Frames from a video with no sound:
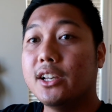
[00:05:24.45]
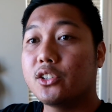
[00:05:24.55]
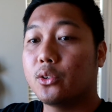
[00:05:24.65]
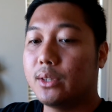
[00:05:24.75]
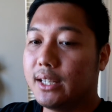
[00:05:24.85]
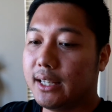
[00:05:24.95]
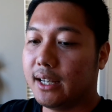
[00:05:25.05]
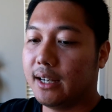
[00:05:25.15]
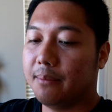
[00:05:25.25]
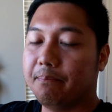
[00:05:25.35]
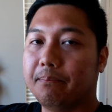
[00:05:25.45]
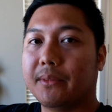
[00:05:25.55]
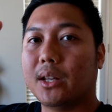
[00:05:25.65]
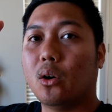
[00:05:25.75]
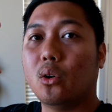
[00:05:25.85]
so the um,
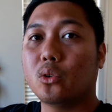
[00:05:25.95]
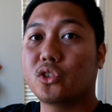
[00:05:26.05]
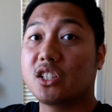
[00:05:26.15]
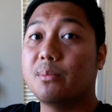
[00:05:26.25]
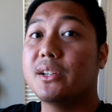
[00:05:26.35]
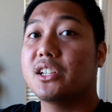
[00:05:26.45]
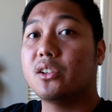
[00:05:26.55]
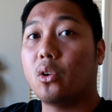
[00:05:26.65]
the whole transmission,